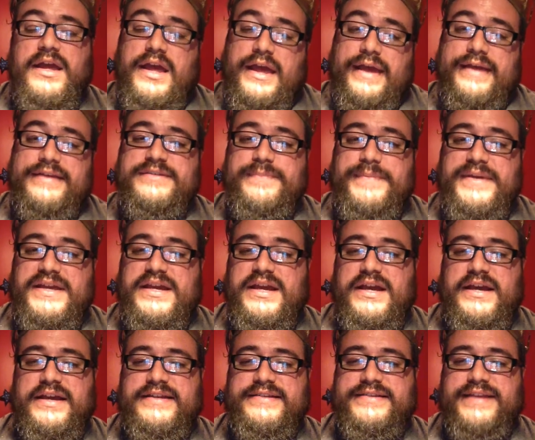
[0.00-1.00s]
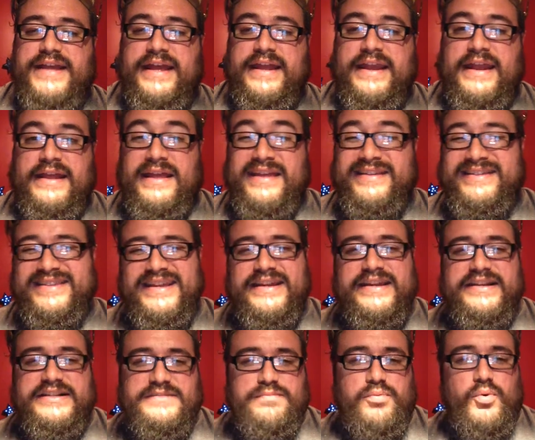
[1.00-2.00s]
is because it did
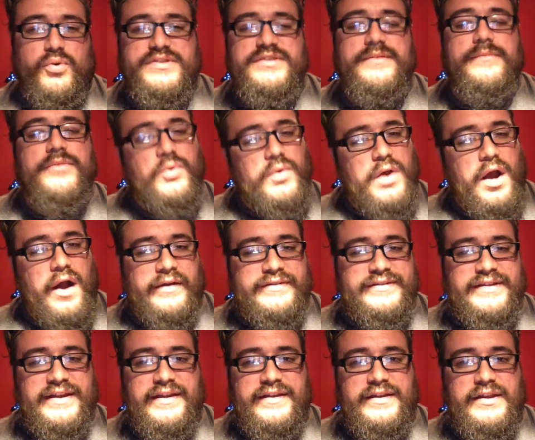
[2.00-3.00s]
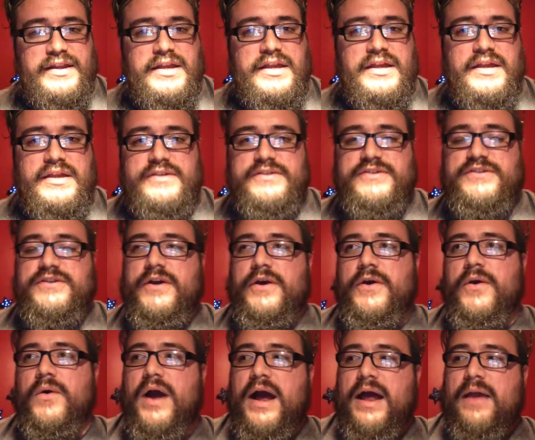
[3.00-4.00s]
explore some new content.
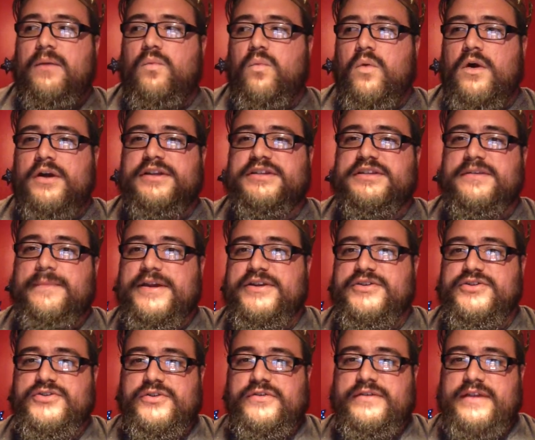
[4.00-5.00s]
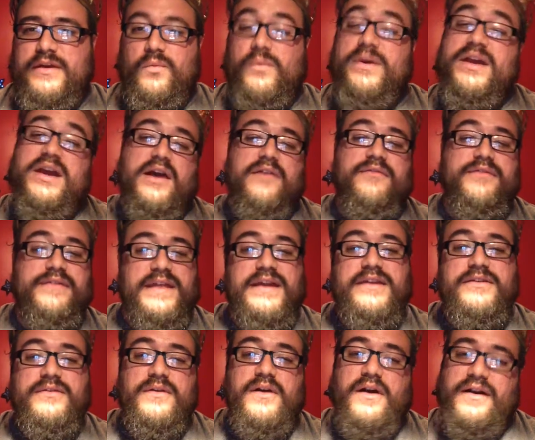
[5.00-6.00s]
So I wanted to make sure that we covered
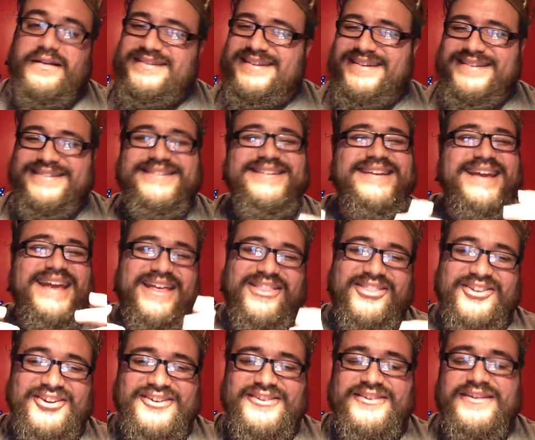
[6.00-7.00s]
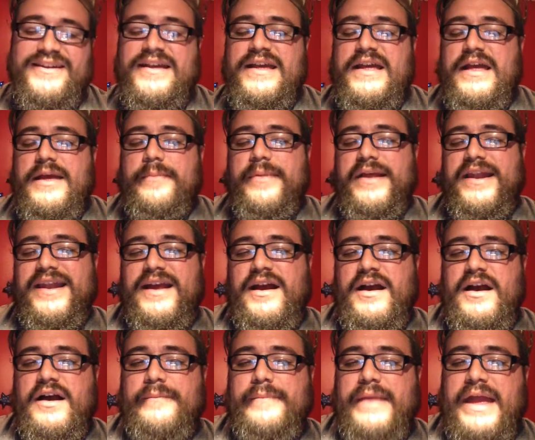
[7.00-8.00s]
that new content together. But
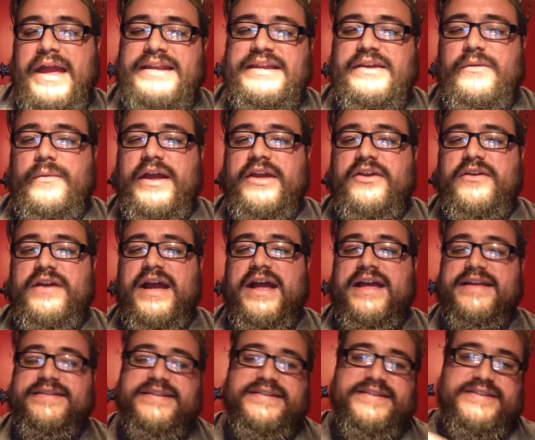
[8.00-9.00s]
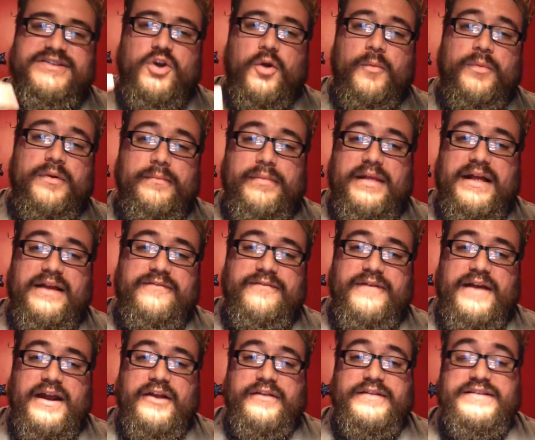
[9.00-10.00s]
anyway, you guys, this is Oberyn
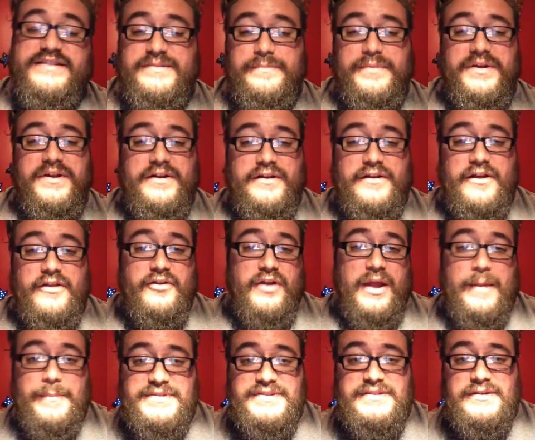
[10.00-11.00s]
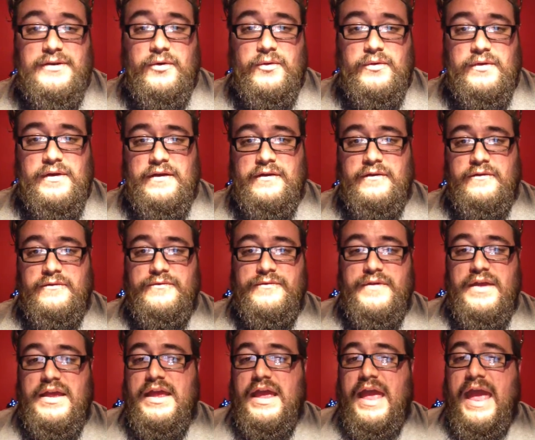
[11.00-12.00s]
Blackfire. This has been another episode of
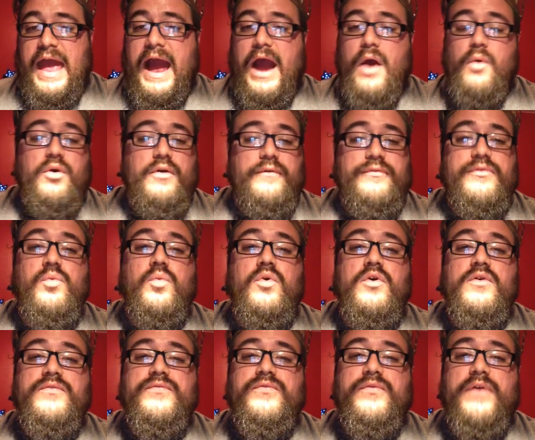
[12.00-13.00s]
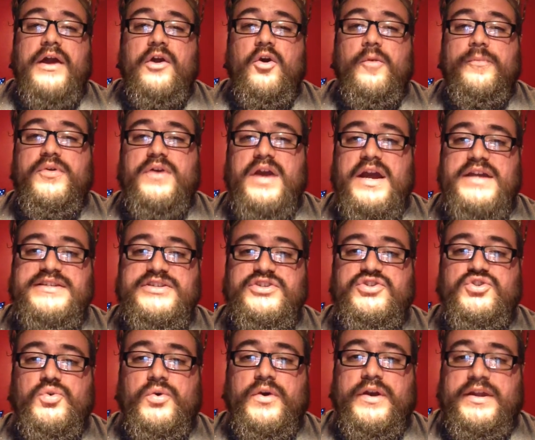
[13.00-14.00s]
Hour of the Wolf. I hope you guys
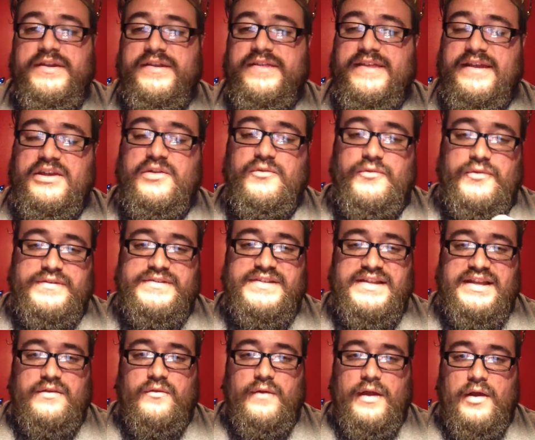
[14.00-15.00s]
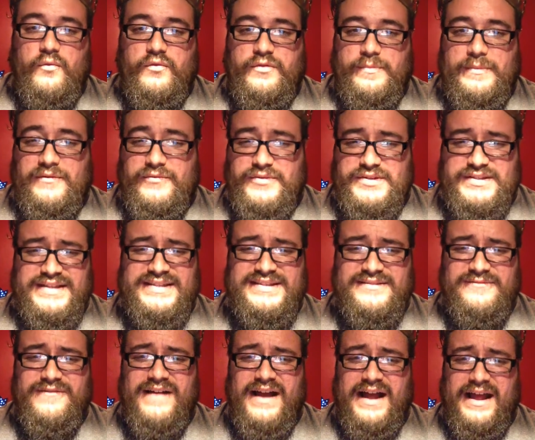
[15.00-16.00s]
enjoyed. Thank you for sticking around with me for
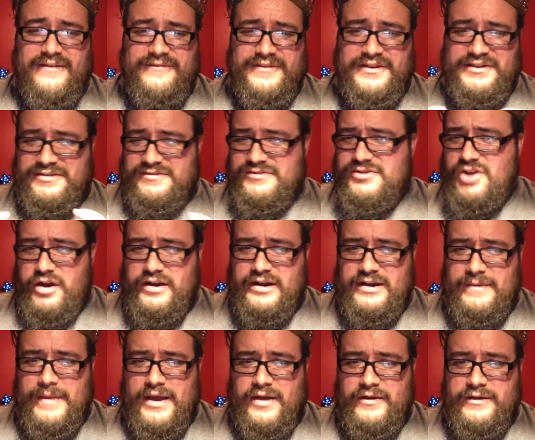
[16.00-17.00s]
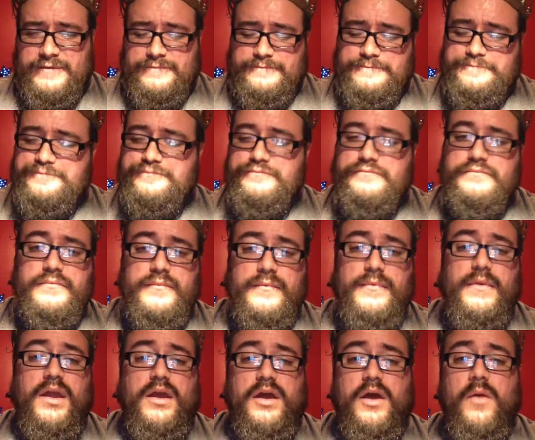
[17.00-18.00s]
Season 5 and talking about it.
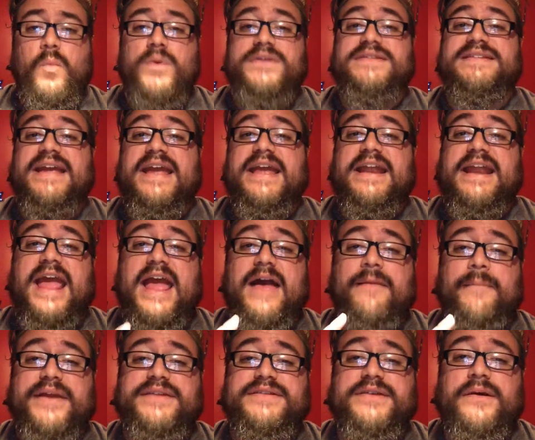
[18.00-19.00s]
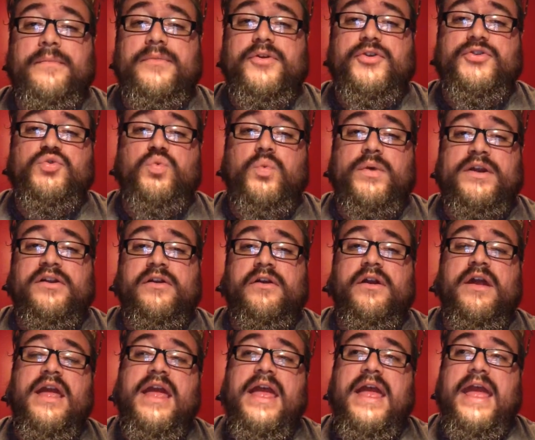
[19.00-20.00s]
Once again, I have my Tumblr,
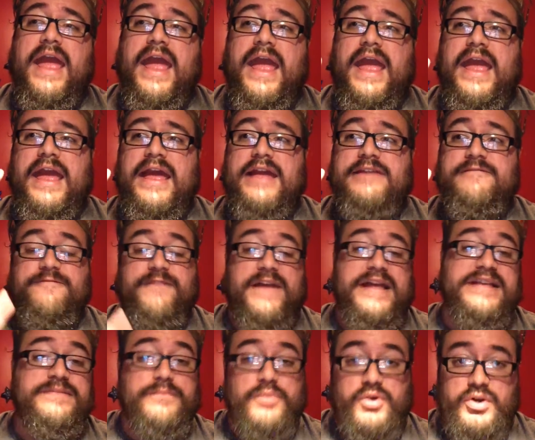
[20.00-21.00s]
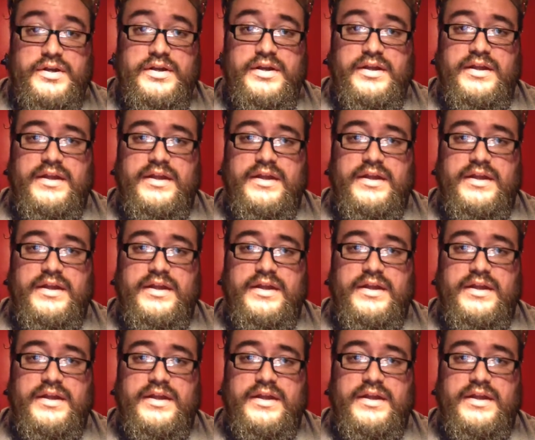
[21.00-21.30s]
Twitter, and Facebook